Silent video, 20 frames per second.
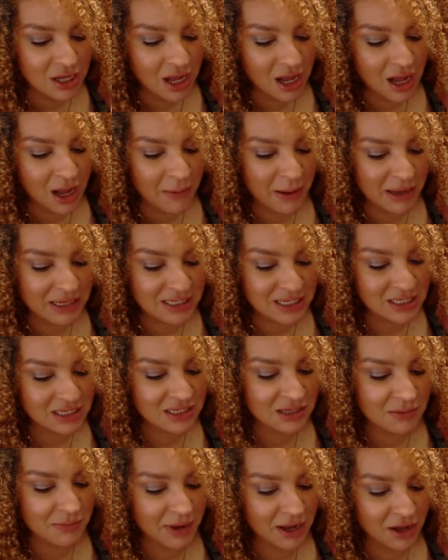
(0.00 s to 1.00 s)
I said
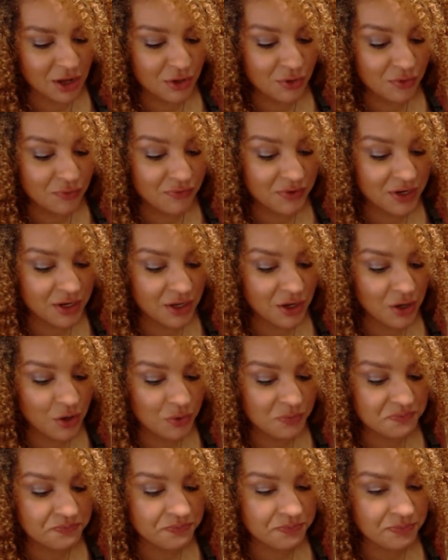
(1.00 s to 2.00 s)
this in my other video.